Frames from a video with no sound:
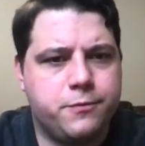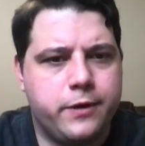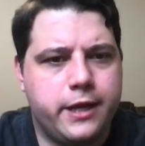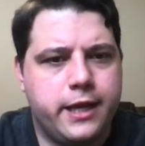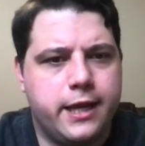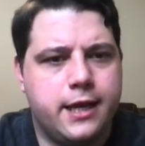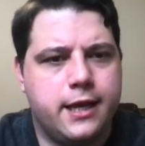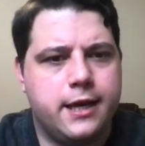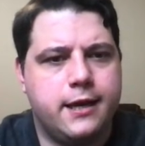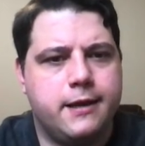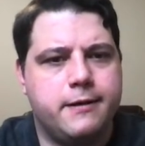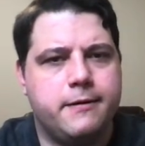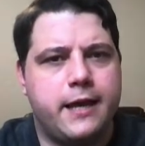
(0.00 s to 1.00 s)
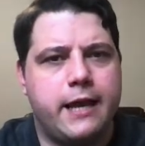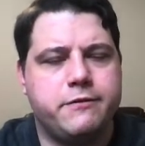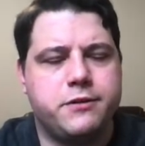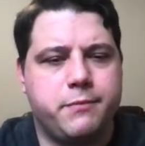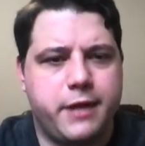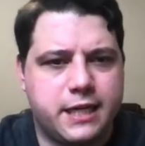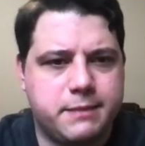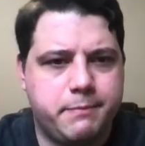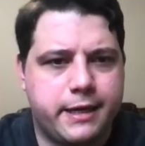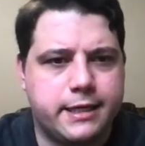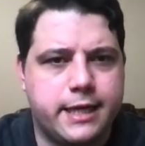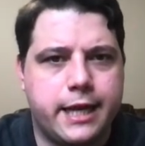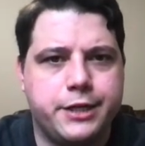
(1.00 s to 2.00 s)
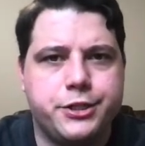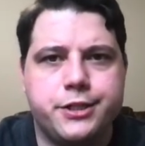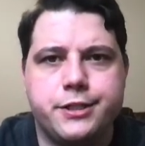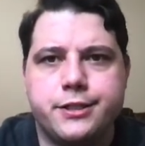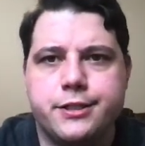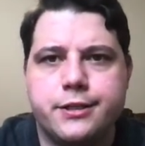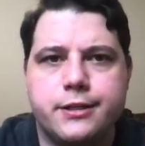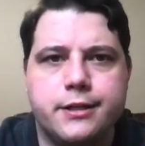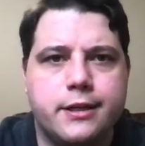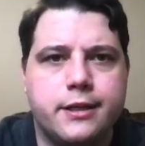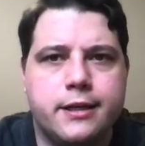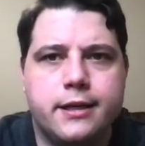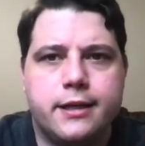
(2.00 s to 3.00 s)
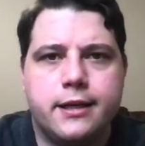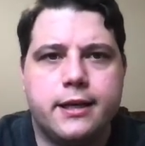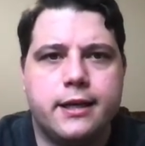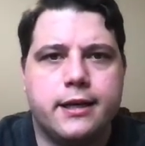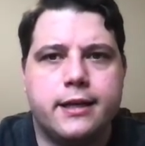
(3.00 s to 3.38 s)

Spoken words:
we have some expectations. It